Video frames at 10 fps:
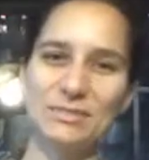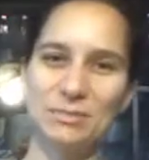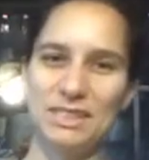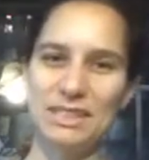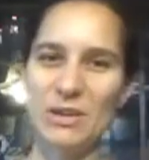me,
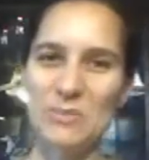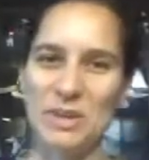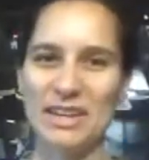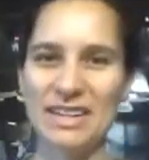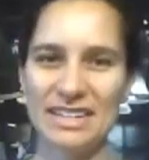
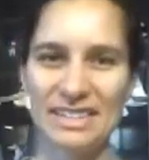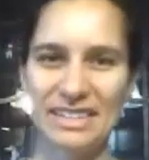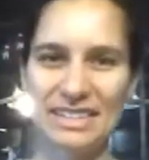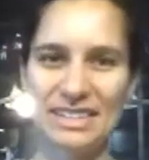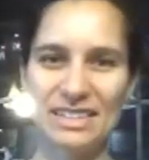Naomi,
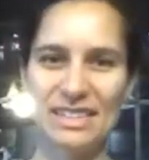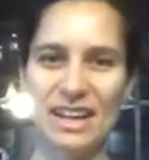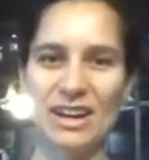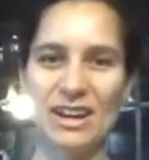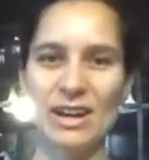and
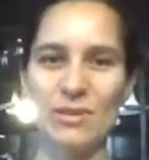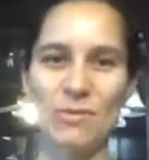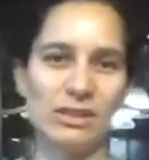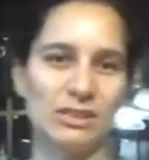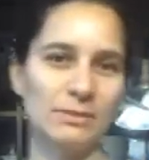I
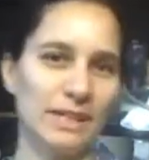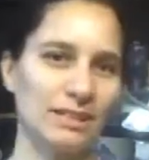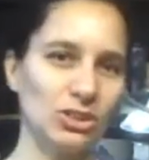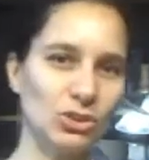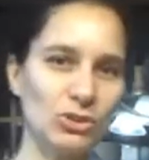wanted to make
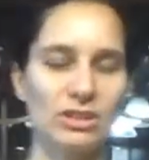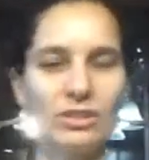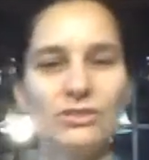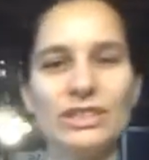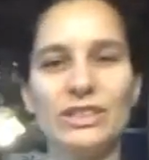this short little
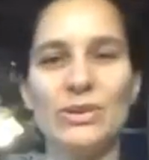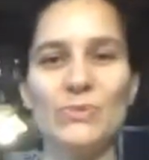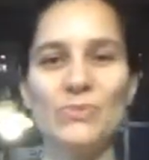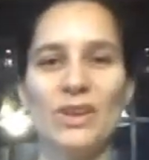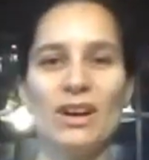video
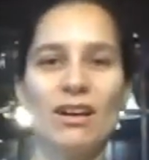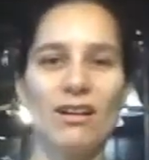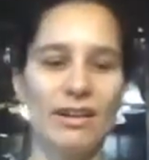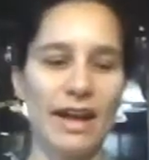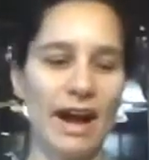
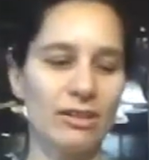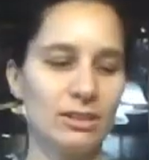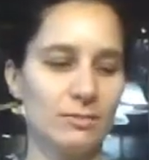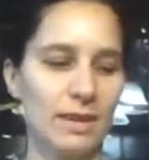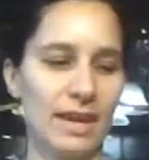on how to
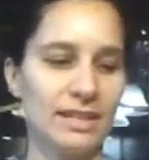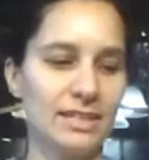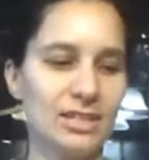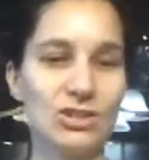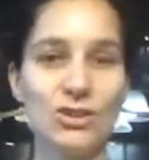make
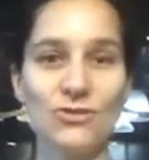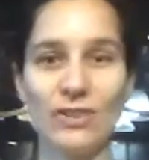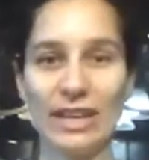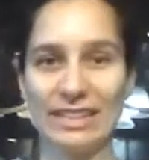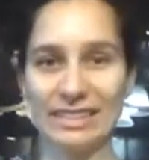
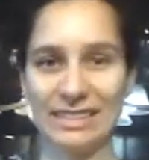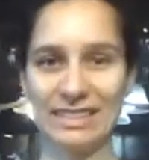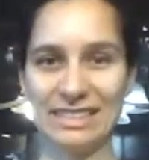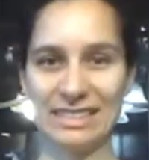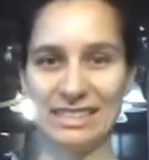snowflakes,
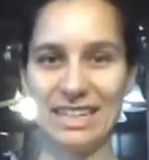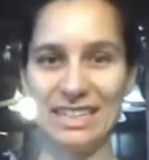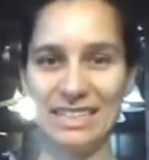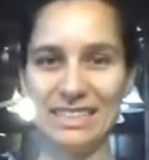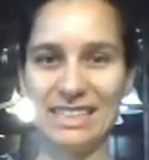
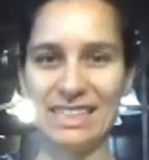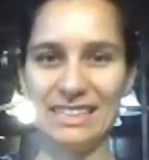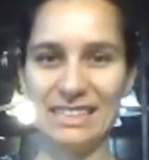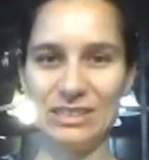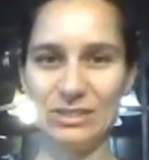tiny, tiny
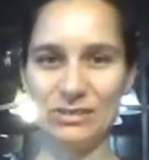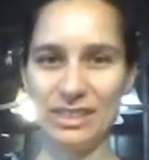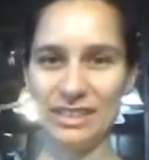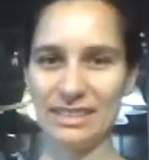snowflakes.